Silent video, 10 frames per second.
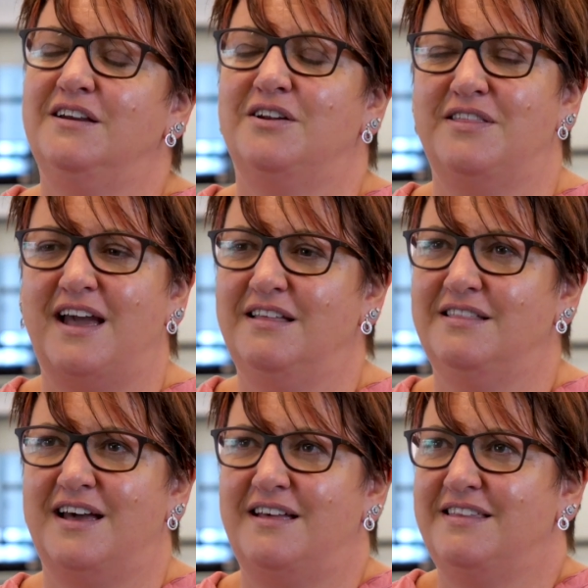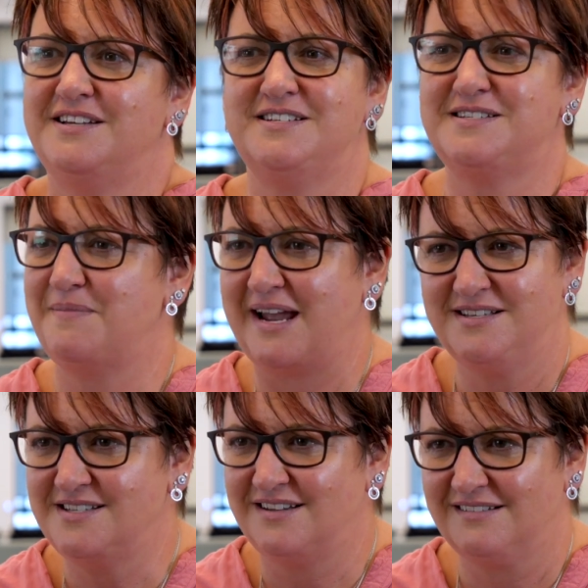You know, they're just
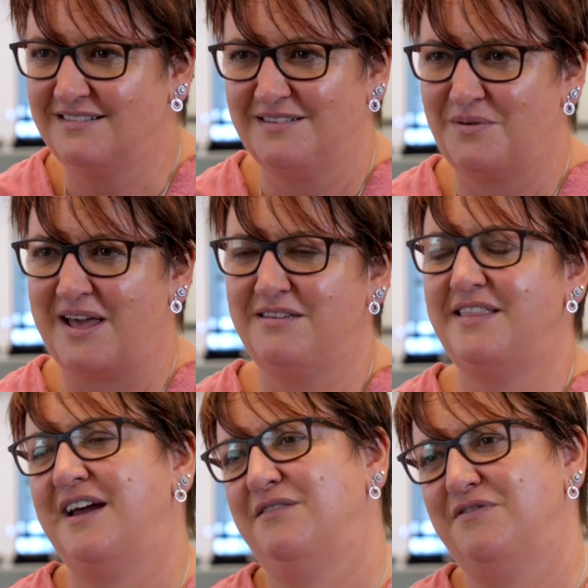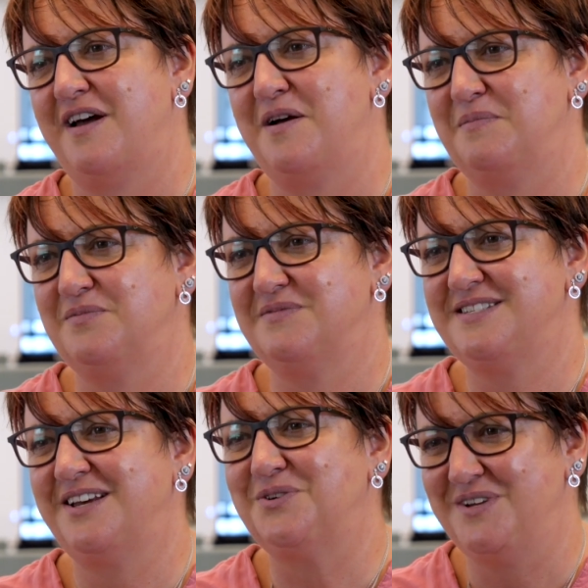amazing the way that they've
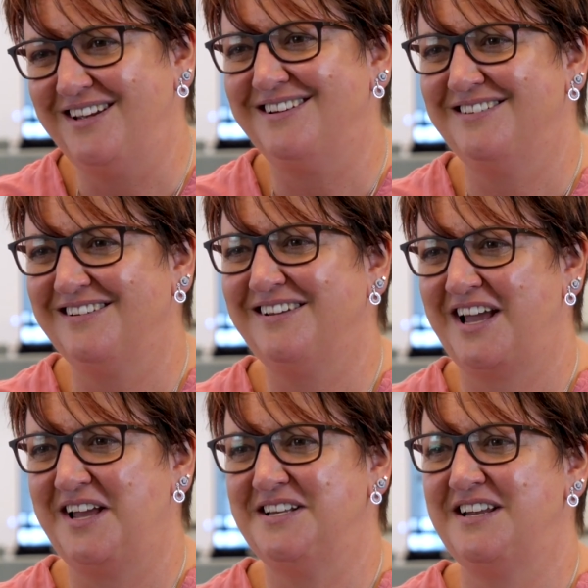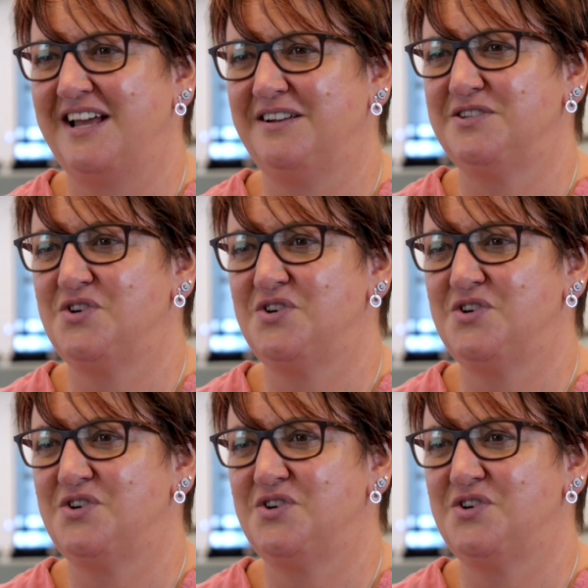settled in and are